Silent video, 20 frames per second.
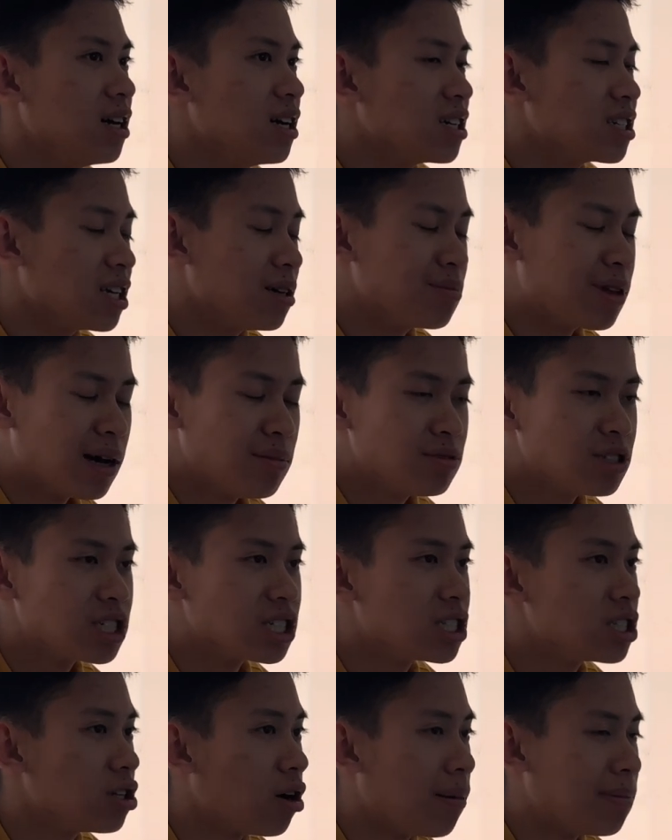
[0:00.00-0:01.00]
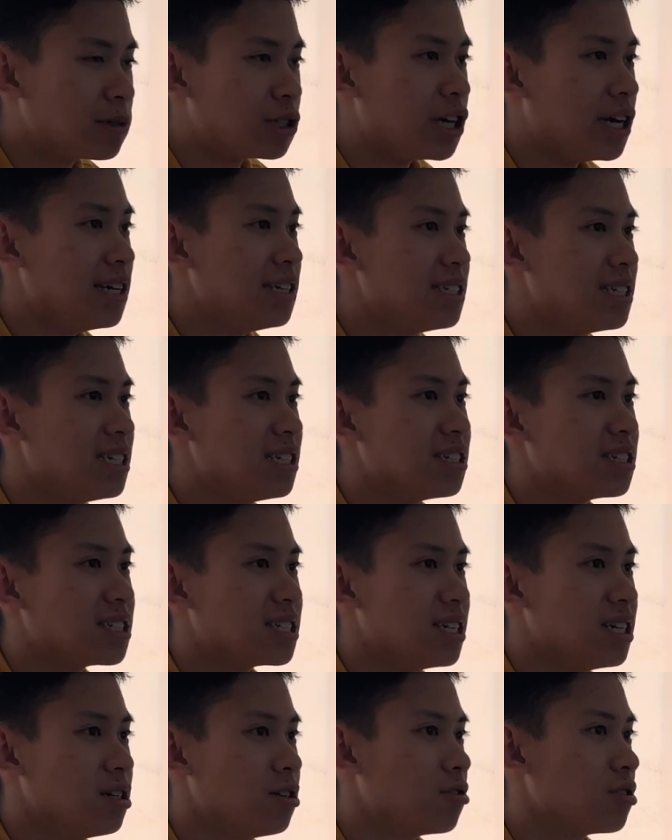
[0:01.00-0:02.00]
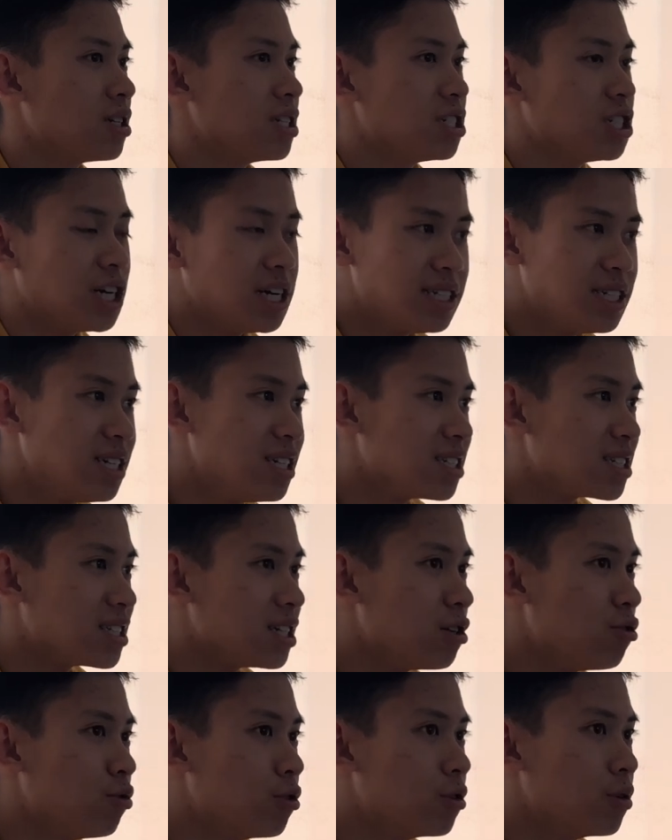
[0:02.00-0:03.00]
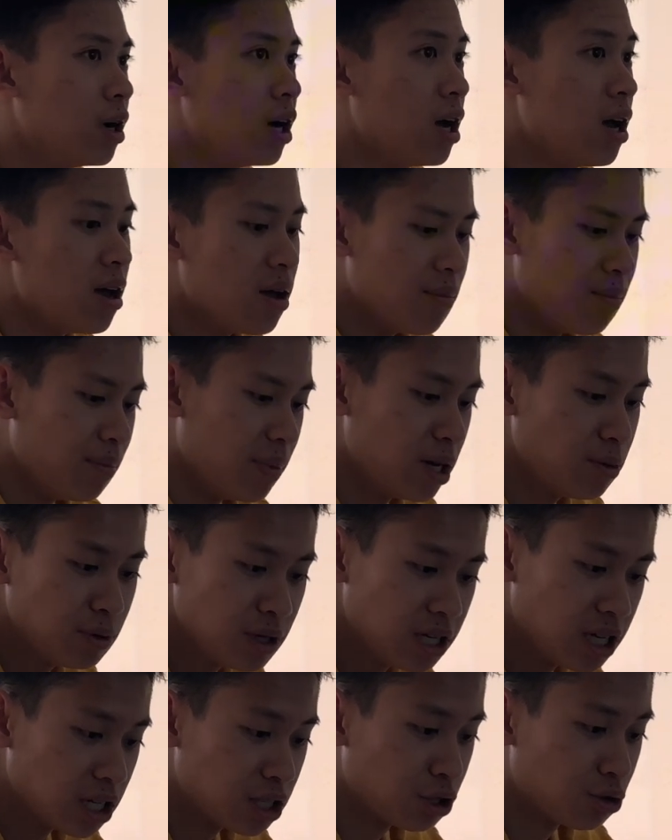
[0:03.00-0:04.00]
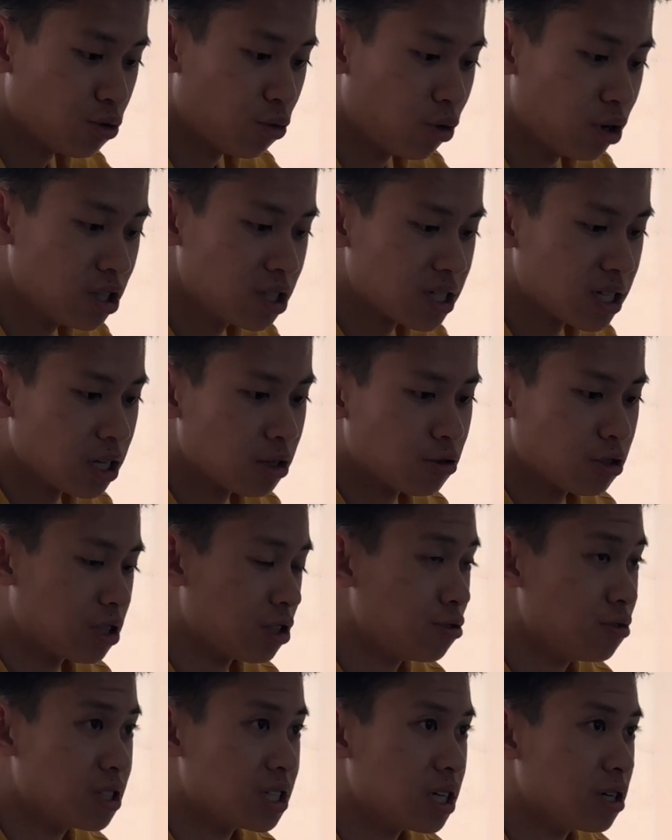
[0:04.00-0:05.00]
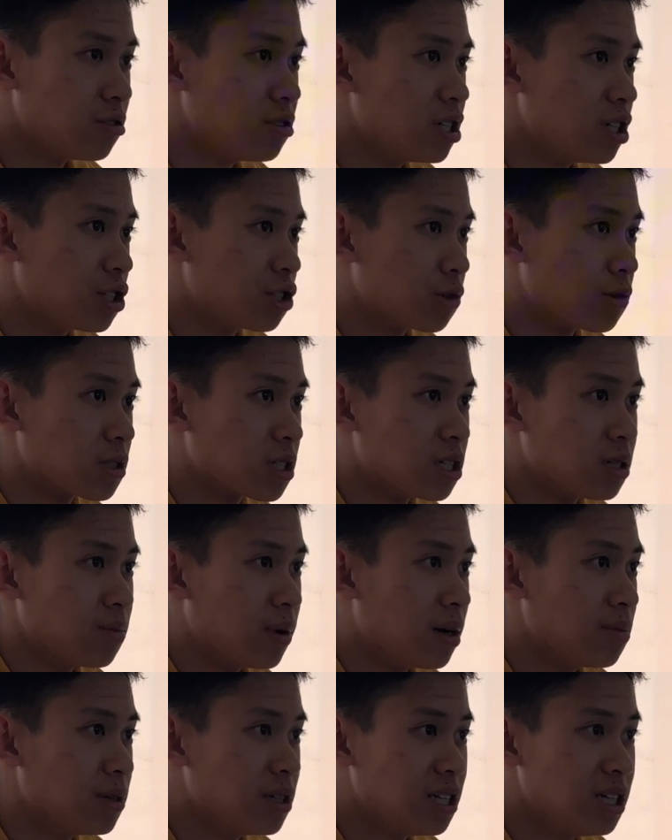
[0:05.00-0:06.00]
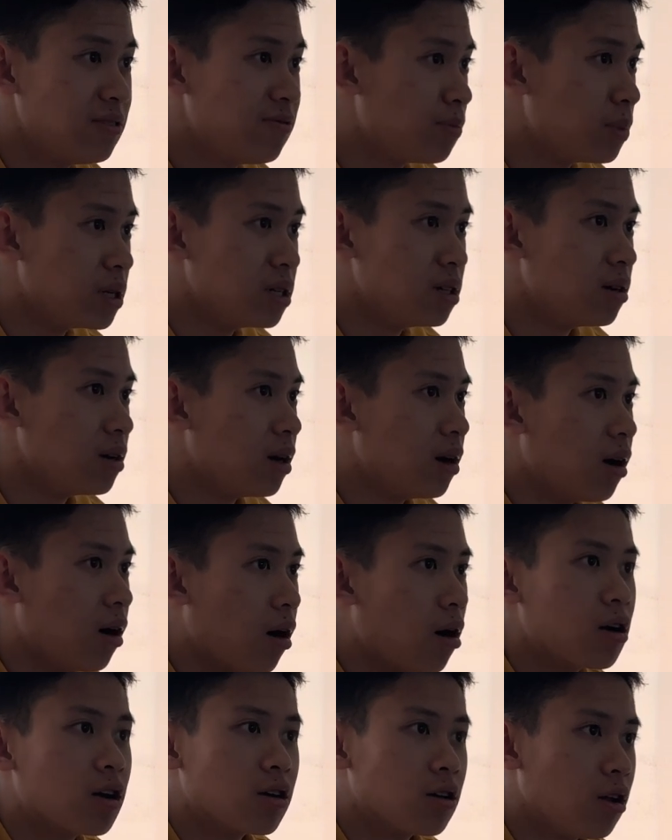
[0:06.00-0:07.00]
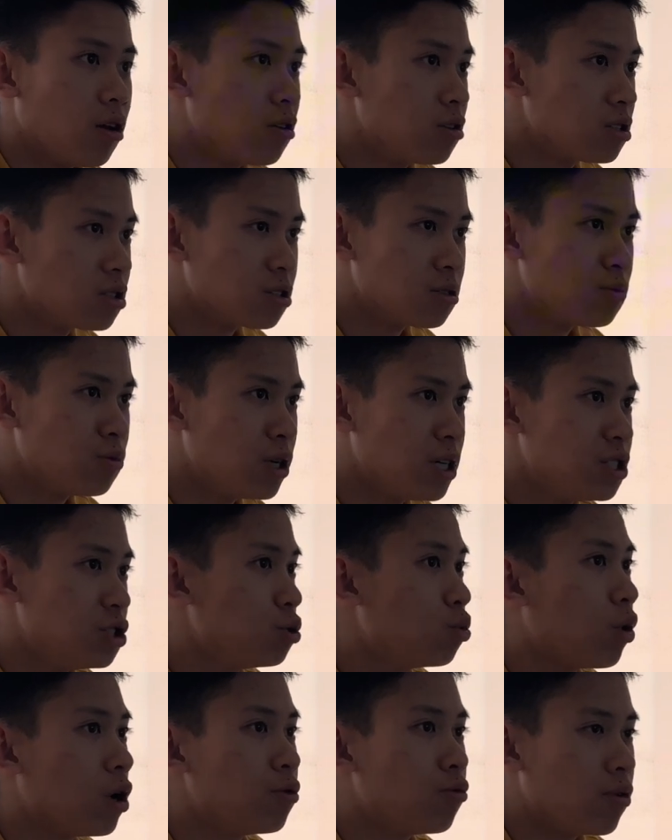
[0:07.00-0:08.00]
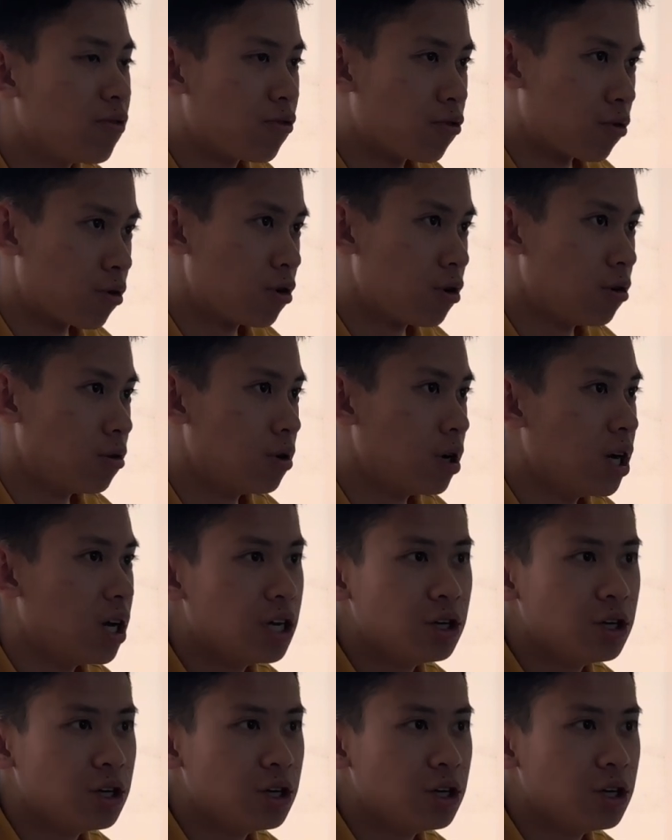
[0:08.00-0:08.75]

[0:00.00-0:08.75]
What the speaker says: Sometimes stop chasing the sale, because chasing the sale will maybe get you one sale or two sale in the short term, I believe, but on a long term wise, you want referral.